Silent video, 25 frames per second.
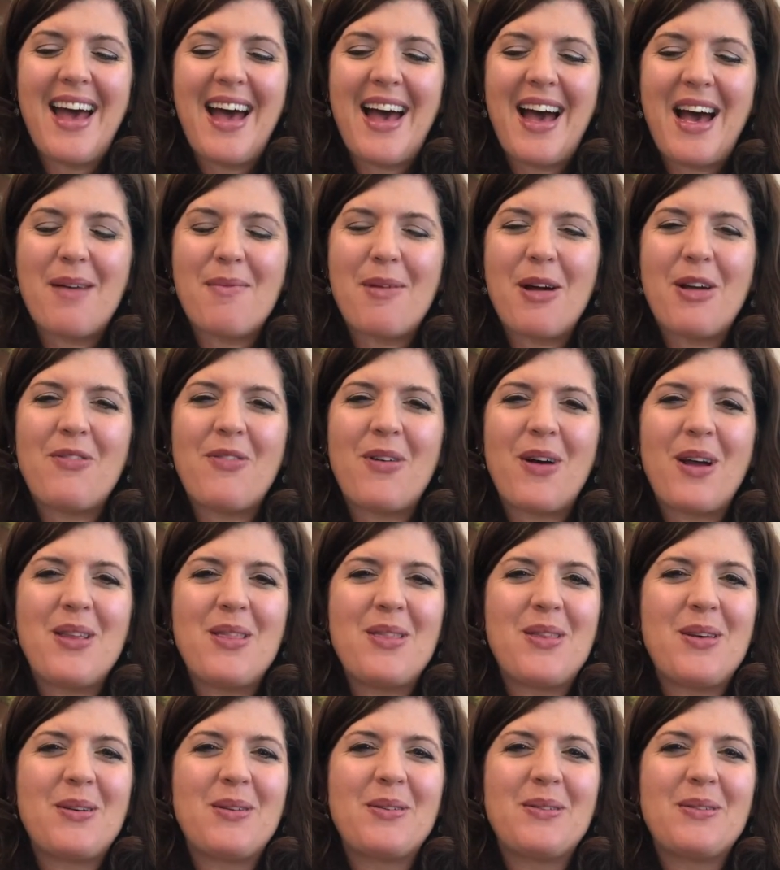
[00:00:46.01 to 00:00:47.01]
I
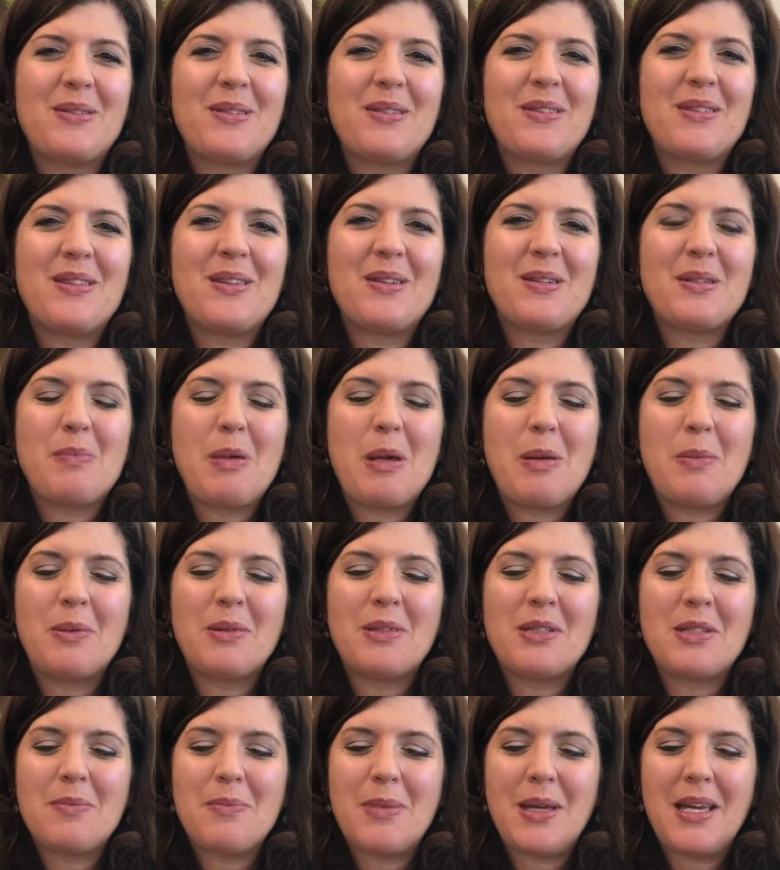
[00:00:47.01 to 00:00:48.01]
find those
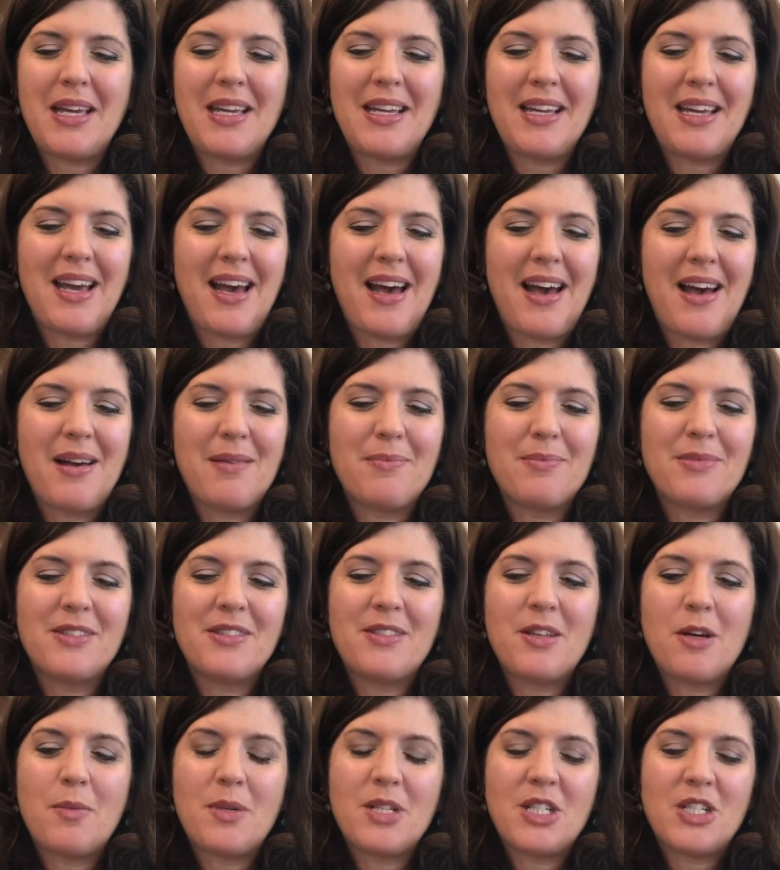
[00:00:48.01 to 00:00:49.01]
people to be
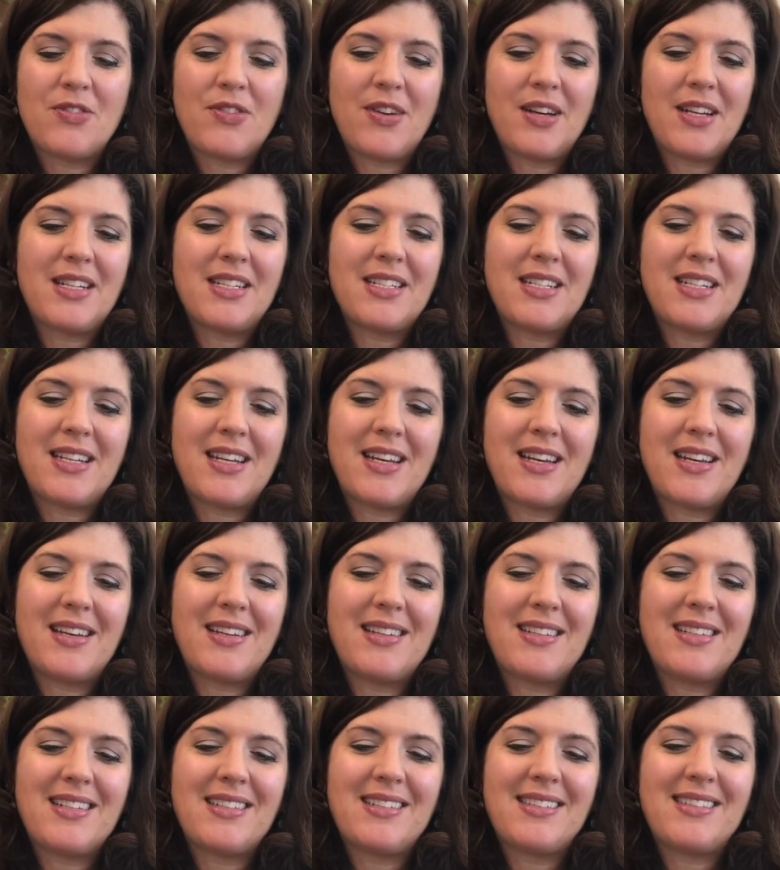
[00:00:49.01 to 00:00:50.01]
so much fun
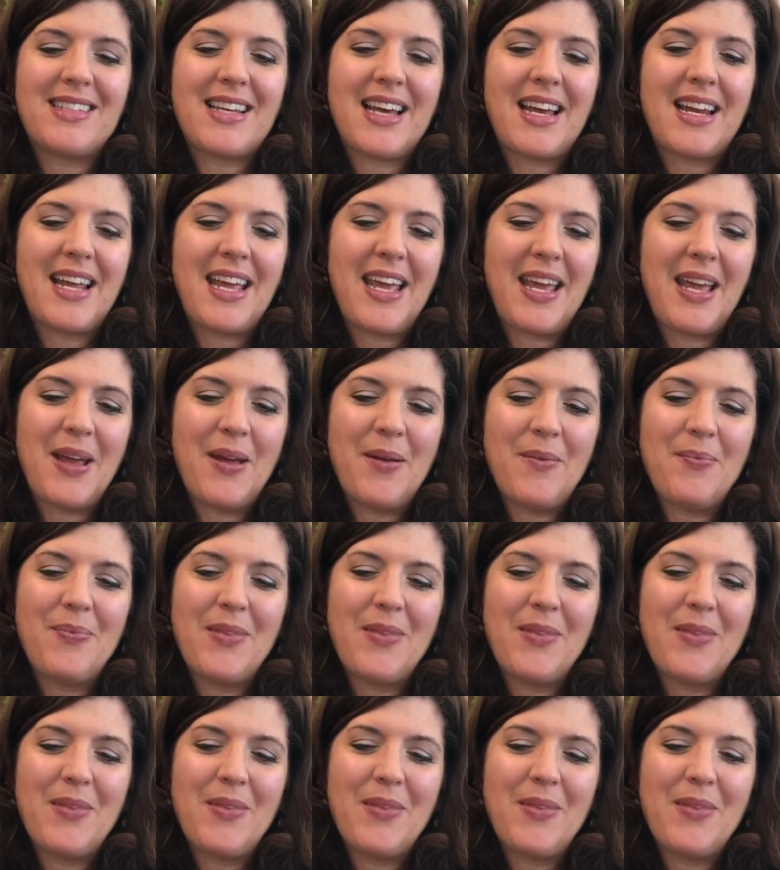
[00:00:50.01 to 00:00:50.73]
to study.